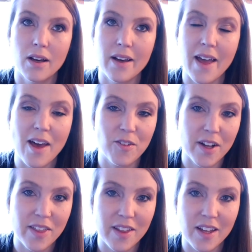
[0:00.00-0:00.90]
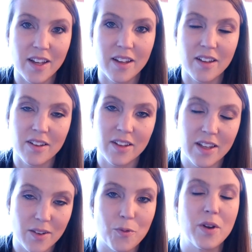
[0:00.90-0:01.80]
everything
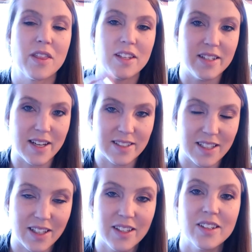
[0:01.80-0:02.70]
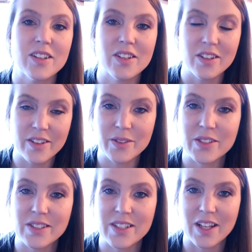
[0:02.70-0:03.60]
with the Tesla
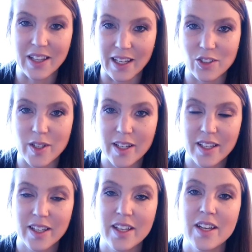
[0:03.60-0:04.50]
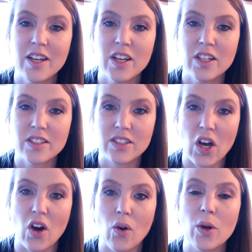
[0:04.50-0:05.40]
uses electric.
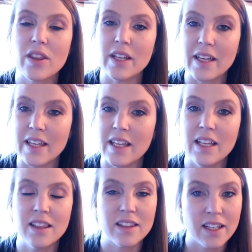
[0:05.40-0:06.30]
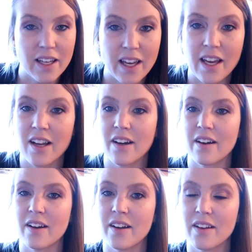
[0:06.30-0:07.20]
So the heat, the
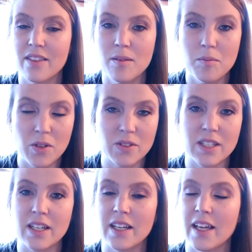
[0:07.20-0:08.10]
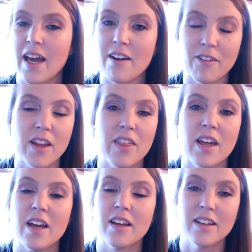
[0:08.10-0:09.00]
air, the music,
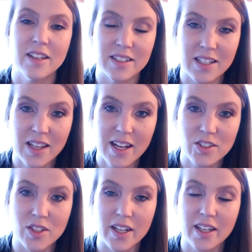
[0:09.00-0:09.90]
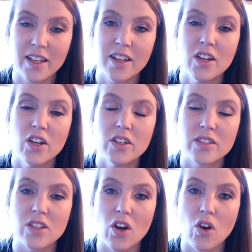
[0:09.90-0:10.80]
everything is electric.
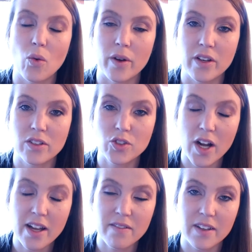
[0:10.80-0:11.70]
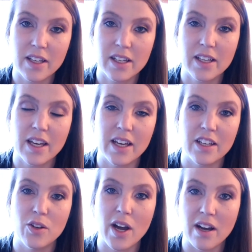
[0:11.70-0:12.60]
So when you're driving
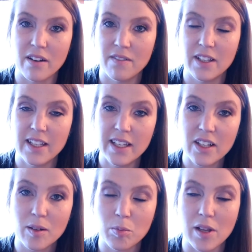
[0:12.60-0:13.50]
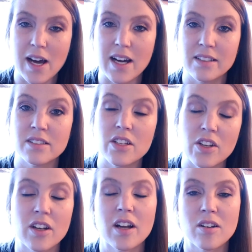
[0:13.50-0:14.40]
and you have the heat on blast,
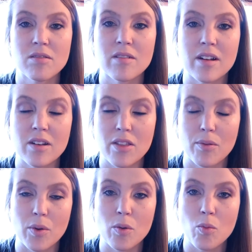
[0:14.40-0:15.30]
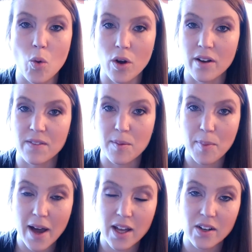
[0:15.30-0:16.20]
you're gonna run through more of the
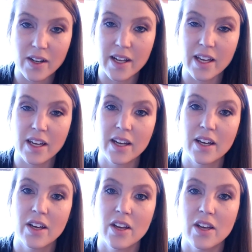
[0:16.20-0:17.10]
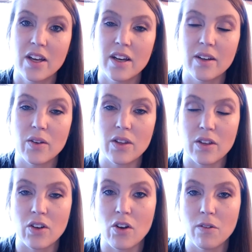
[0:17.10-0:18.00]
battery,
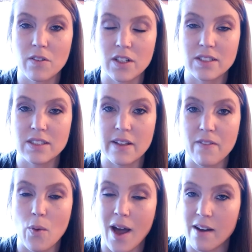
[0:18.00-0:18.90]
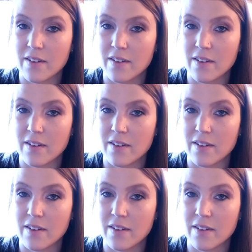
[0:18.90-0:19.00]
you know, versus if you have